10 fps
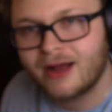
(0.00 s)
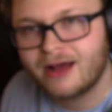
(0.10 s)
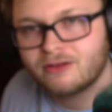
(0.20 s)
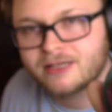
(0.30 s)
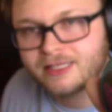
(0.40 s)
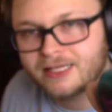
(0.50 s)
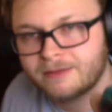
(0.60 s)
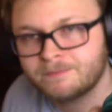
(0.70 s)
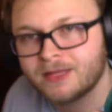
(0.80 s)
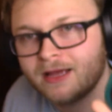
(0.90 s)
ha, wow, look at
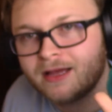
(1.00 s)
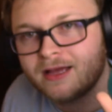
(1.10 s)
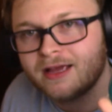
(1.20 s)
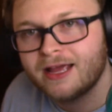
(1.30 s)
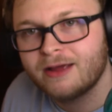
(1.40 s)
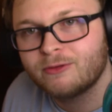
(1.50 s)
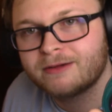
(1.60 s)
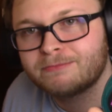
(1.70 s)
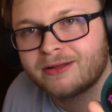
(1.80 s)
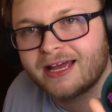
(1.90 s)
them. It
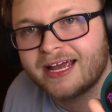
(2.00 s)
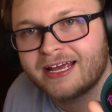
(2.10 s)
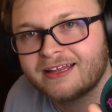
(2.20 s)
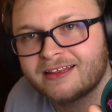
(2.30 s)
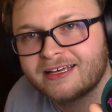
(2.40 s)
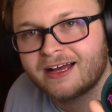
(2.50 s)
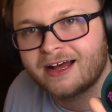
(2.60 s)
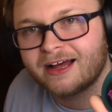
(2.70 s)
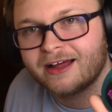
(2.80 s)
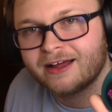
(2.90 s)
would play
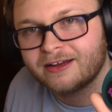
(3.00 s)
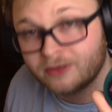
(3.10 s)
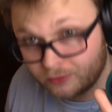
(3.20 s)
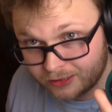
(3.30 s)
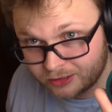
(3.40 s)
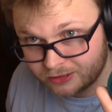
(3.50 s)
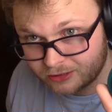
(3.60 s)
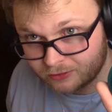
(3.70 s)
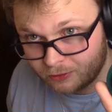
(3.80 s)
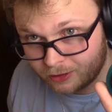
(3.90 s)
the noise you
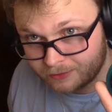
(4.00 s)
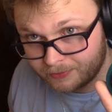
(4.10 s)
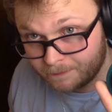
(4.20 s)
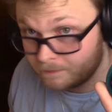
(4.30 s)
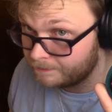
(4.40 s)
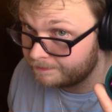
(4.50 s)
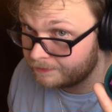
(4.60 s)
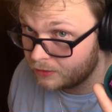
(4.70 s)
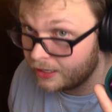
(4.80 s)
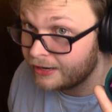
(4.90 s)
just recorded, but
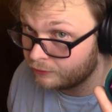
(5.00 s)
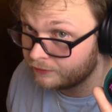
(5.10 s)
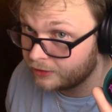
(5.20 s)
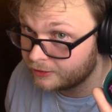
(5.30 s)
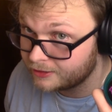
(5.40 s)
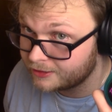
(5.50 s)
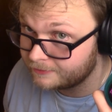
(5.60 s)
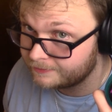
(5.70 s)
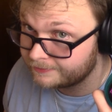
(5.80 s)
in reverse.